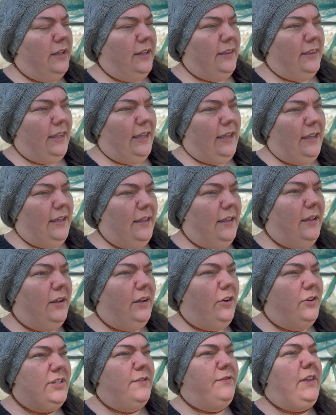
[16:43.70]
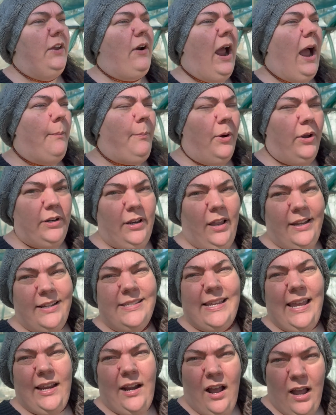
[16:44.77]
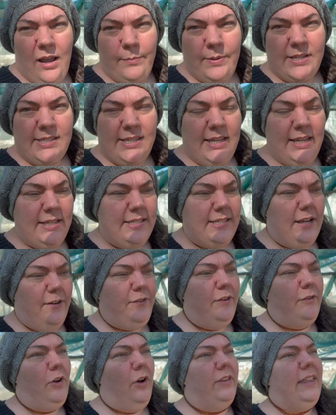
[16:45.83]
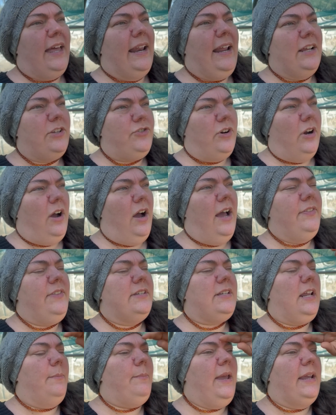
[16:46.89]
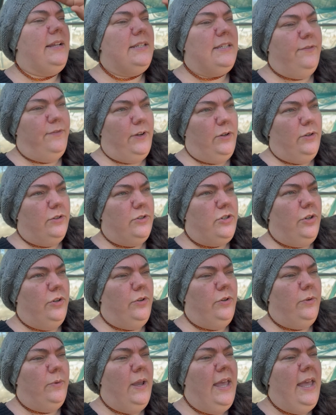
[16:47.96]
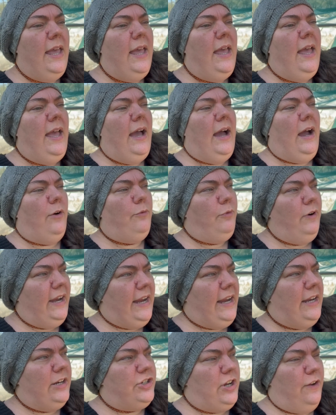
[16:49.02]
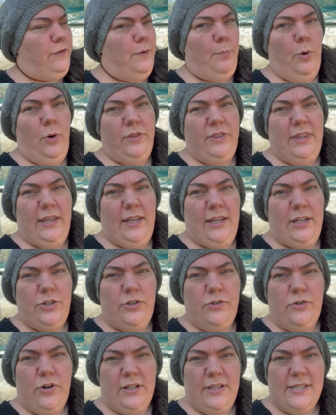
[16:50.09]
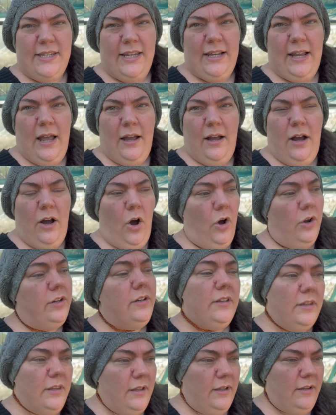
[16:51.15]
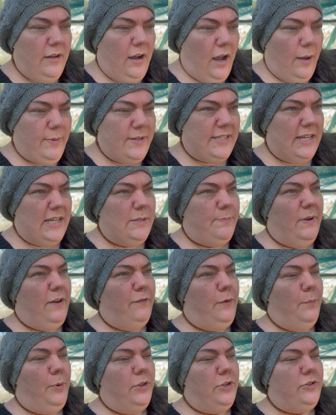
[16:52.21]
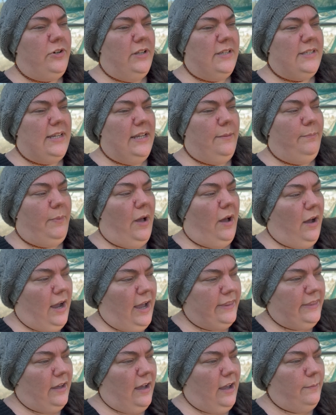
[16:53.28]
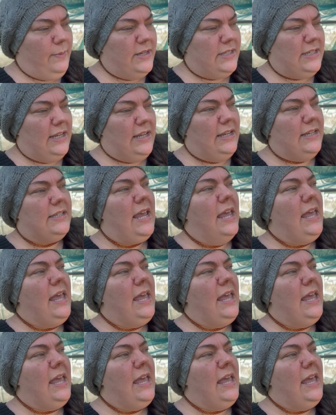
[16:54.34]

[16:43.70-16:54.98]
because if they're up on, like, say, an IBC and stuff, you've got that extra height that's going to make it difficult to reach if you put the trellising on the IBCs. But if you put the trellising behind the IBCs,